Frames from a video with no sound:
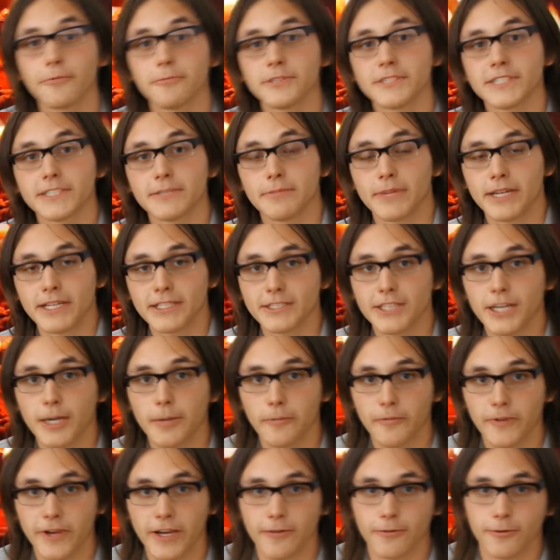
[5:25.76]
was in my
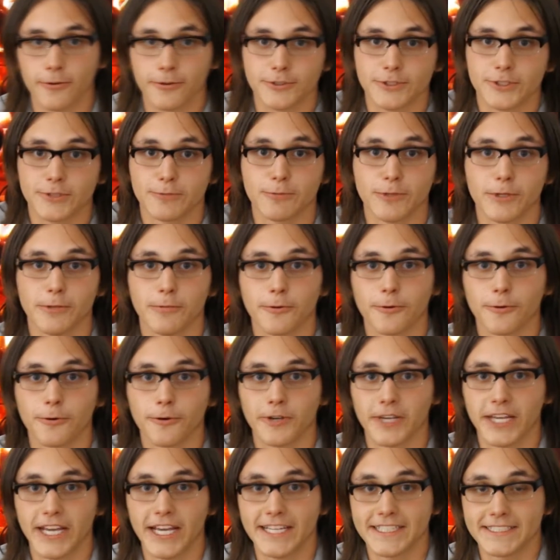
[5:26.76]
top 5 worst Supreme
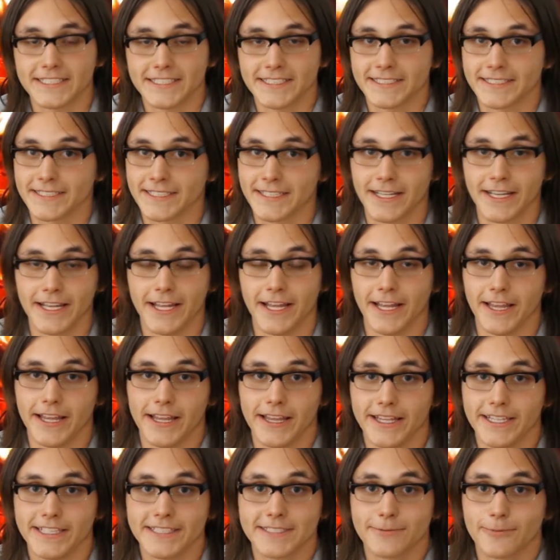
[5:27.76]
Court cases?
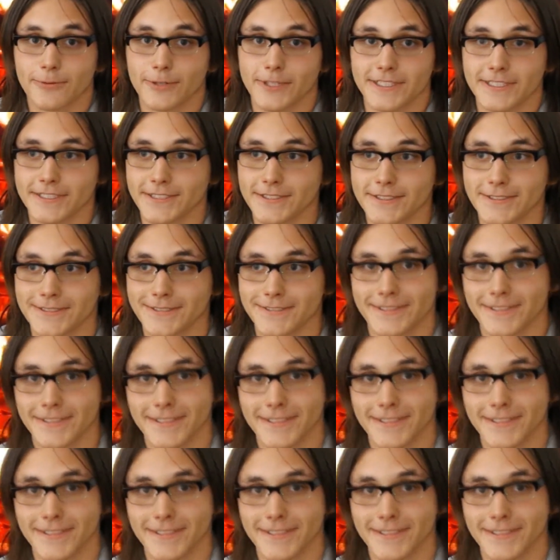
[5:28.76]
This one's...